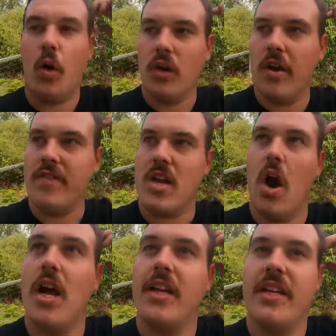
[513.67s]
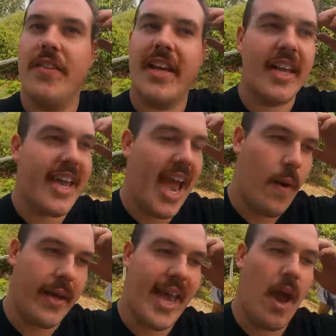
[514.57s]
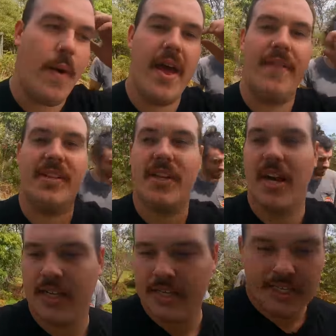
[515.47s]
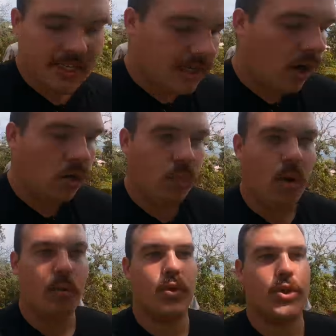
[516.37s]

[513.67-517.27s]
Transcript: all over the island. I think in Cowan Cowan there's a old World